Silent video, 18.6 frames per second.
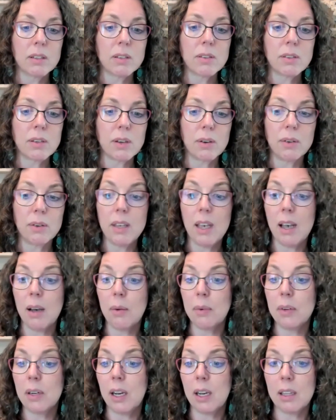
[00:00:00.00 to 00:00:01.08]
so yeah, I
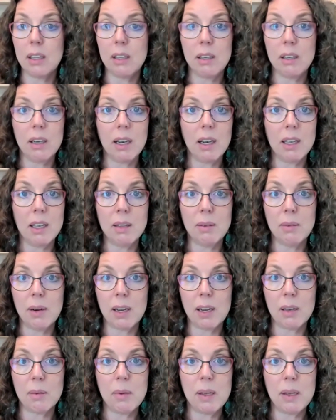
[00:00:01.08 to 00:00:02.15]
would highly
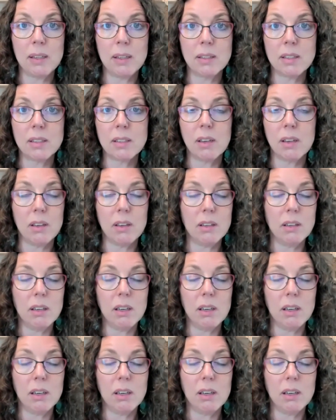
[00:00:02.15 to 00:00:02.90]
recommend. So,